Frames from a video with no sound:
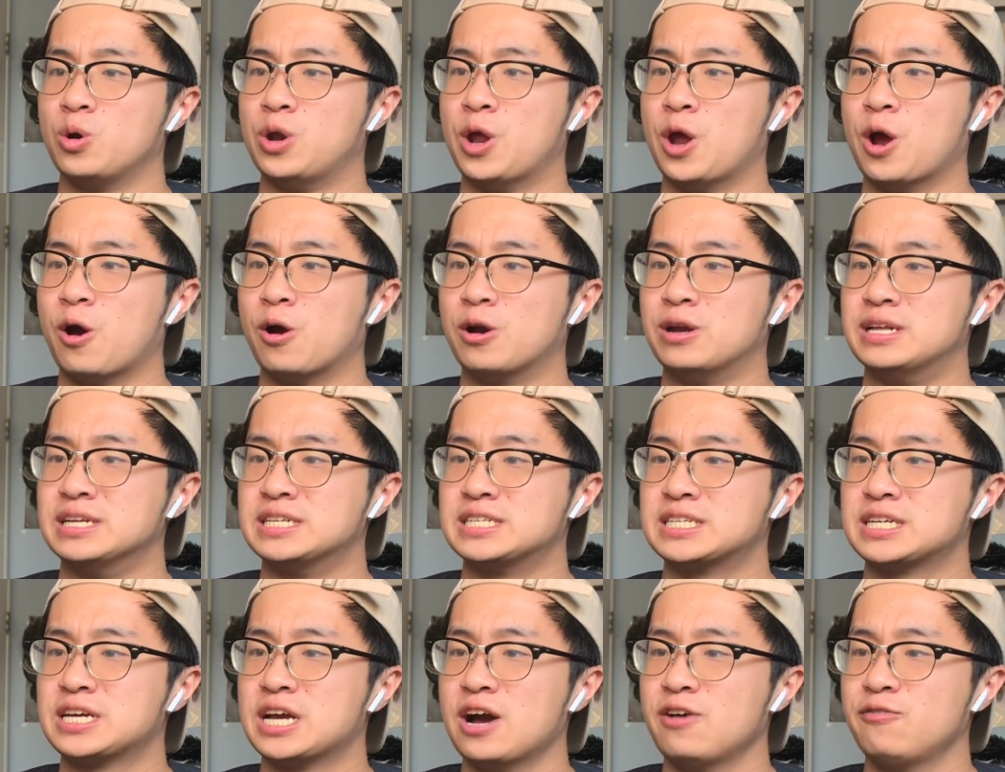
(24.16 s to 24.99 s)
There are
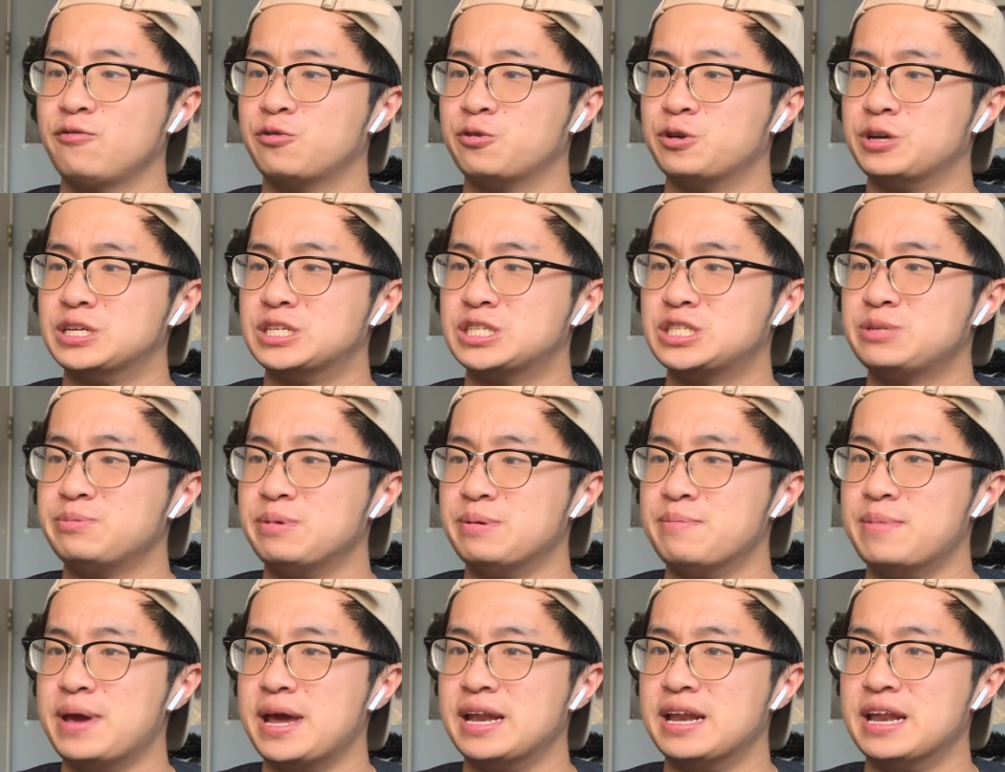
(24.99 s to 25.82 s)
discoveries to be
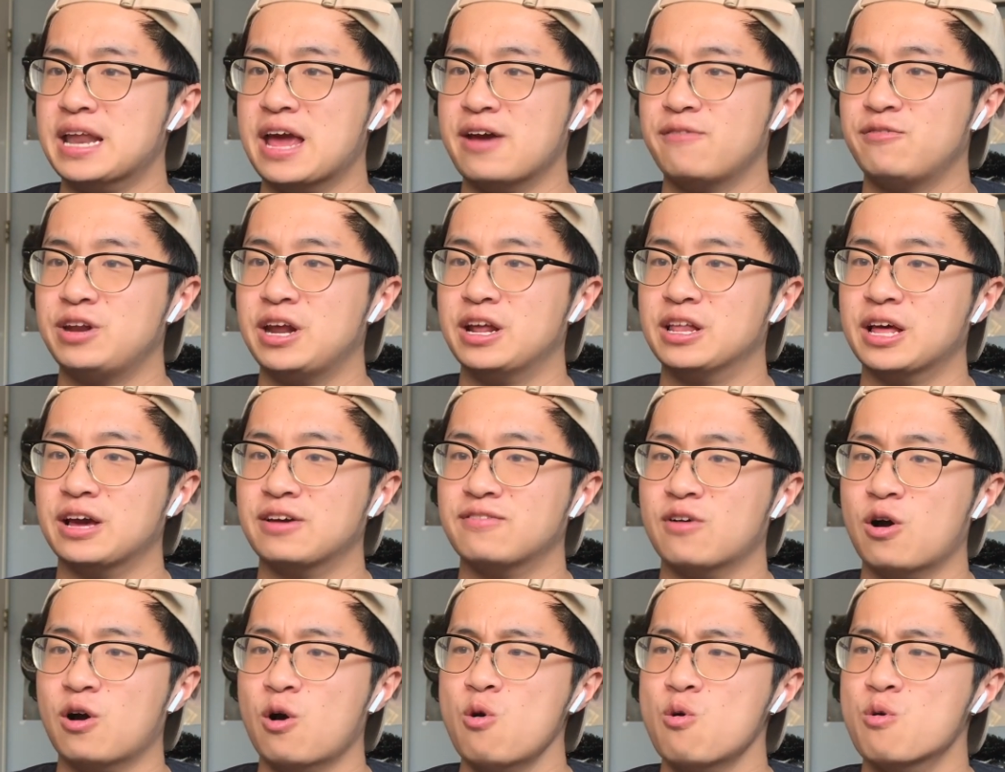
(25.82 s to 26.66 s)
made in everyday
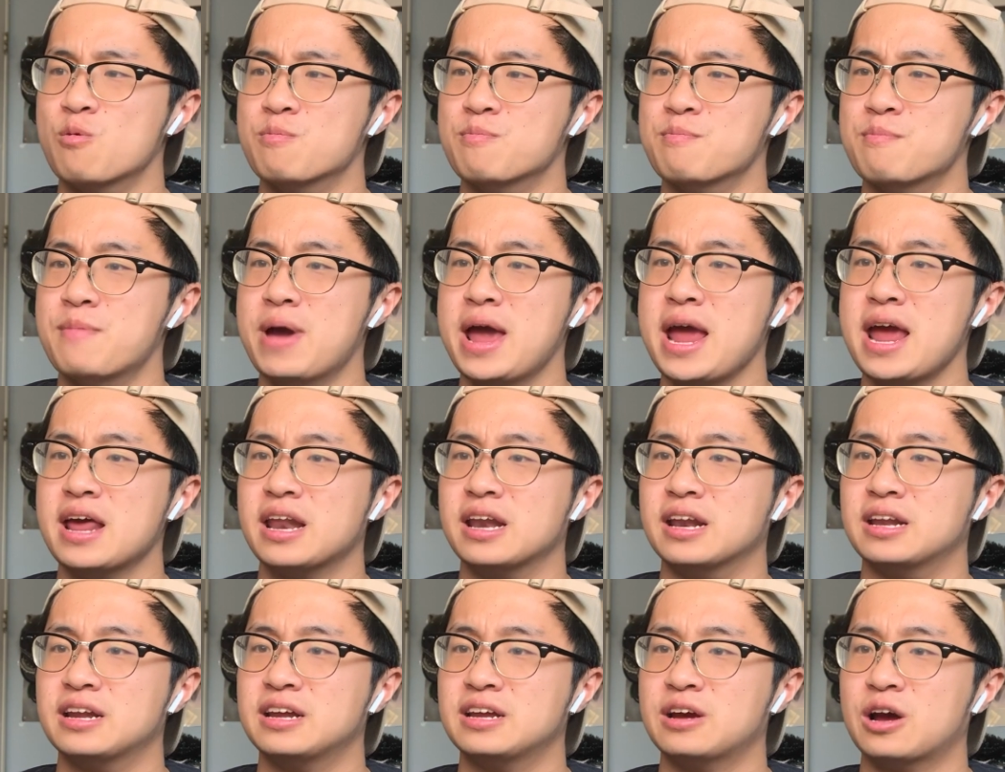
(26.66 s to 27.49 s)
life. Oh
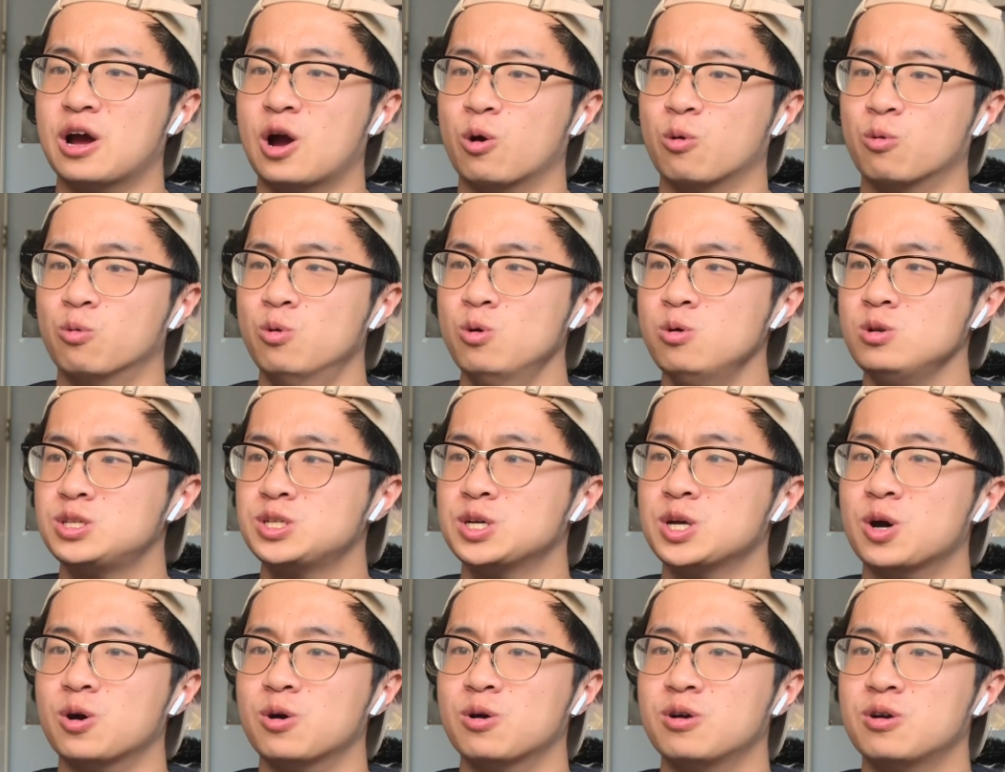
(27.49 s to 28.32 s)
man,
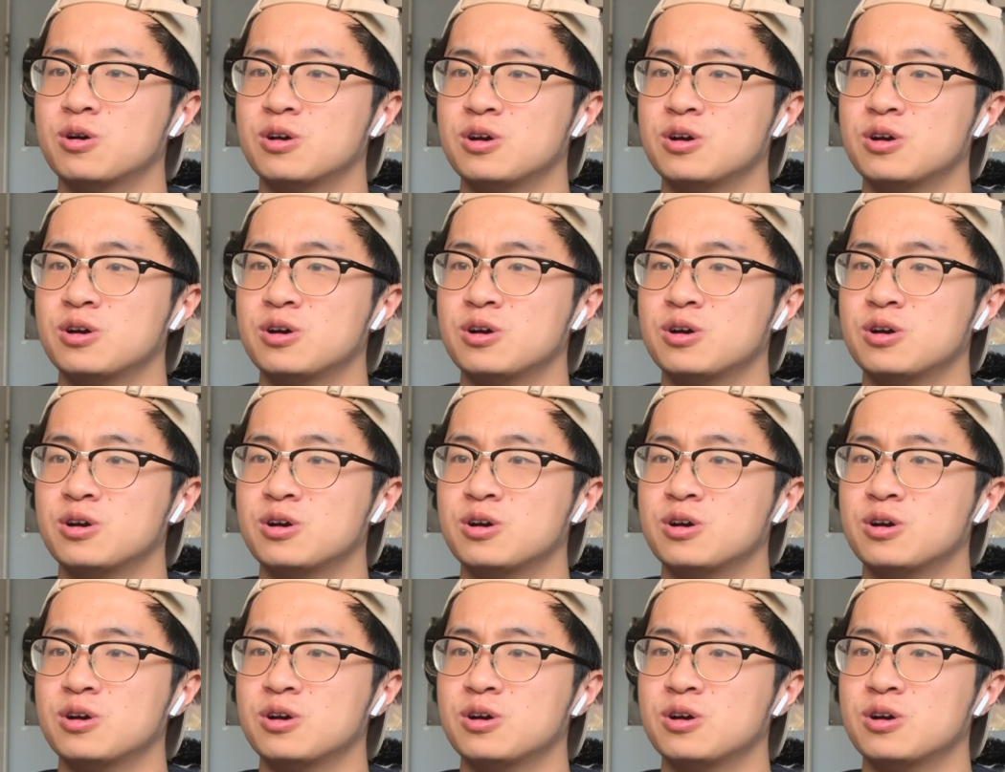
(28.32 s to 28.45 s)
Haruto.